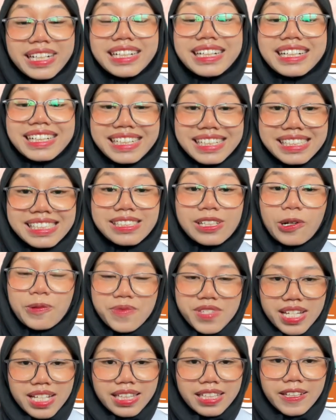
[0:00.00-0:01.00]
these
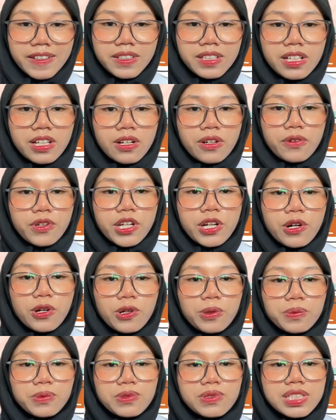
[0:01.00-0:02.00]
objectives, we
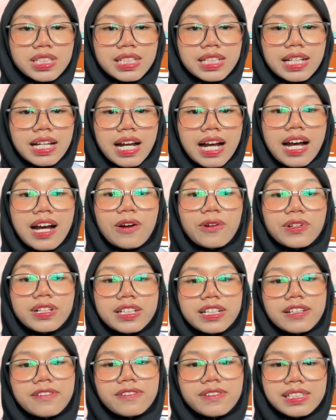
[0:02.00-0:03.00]
hope to see how
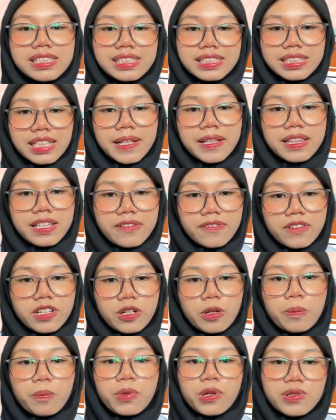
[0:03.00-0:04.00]
different scientific
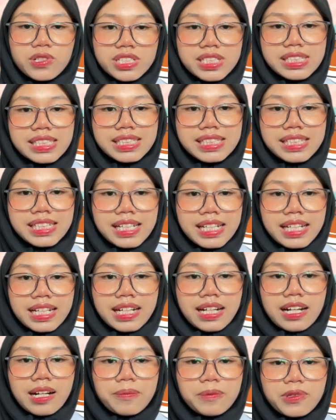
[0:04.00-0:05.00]
approaches
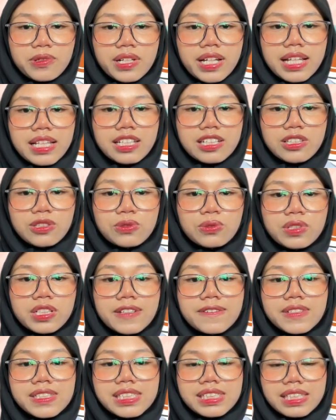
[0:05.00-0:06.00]
come together to
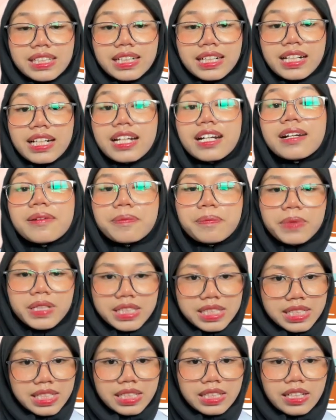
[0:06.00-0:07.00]
give us a clearer
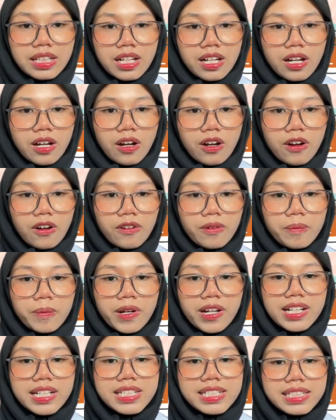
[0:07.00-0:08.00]
picture of
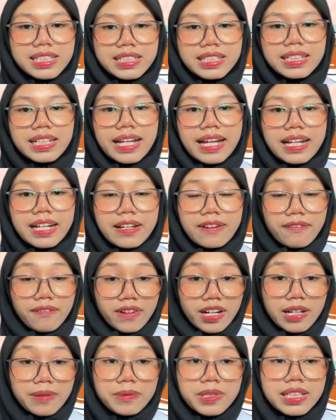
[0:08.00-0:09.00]
biological and
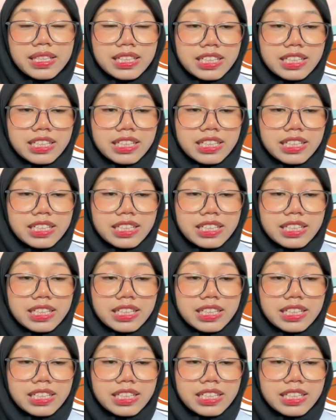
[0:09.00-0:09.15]
environmental